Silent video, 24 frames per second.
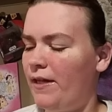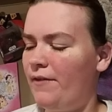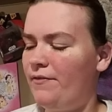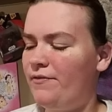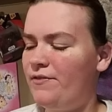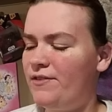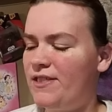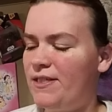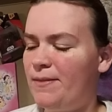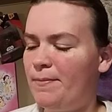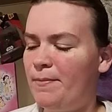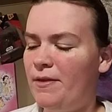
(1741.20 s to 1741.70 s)

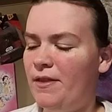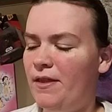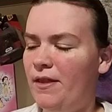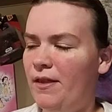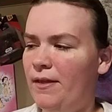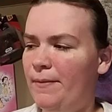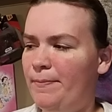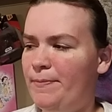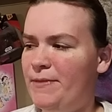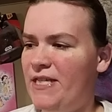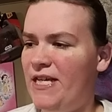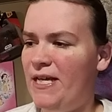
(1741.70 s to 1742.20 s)
left some of
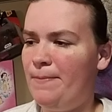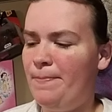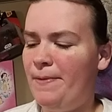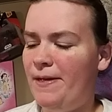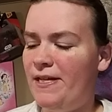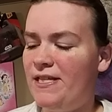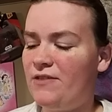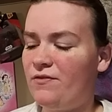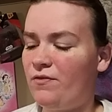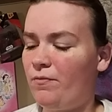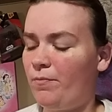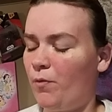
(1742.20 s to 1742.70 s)
the
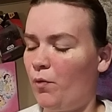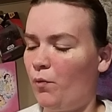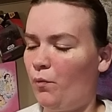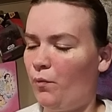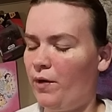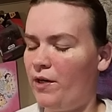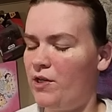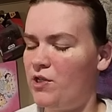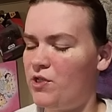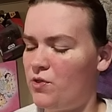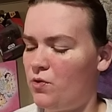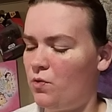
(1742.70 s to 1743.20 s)
tidbits from the
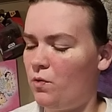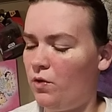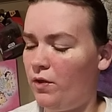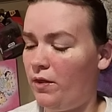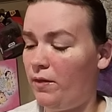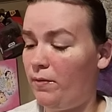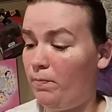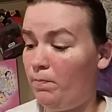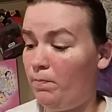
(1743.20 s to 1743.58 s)
original